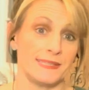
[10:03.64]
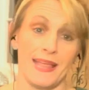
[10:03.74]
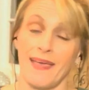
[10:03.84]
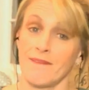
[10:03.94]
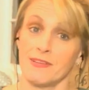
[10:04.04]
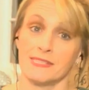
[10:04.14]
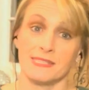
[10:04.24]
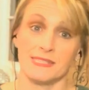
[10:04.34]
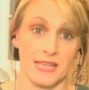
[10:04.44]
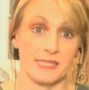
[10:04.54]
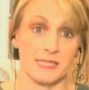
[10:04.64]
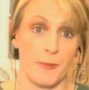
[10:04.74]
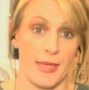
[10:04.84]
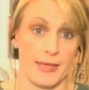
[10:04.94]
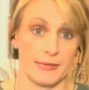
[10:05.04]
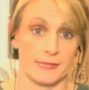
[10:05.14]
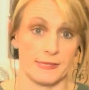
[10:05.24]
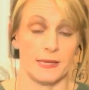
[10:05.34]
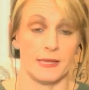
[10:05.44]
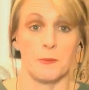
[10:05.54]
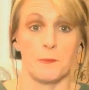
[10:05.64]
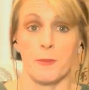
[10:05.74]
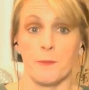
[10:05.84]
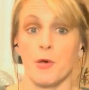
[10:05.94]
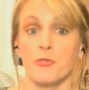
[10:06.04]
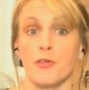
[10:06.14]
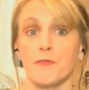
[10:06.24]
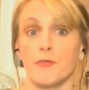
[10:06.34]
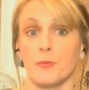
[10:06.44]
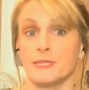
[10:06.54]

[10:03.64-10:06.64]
have a suspect. But both of them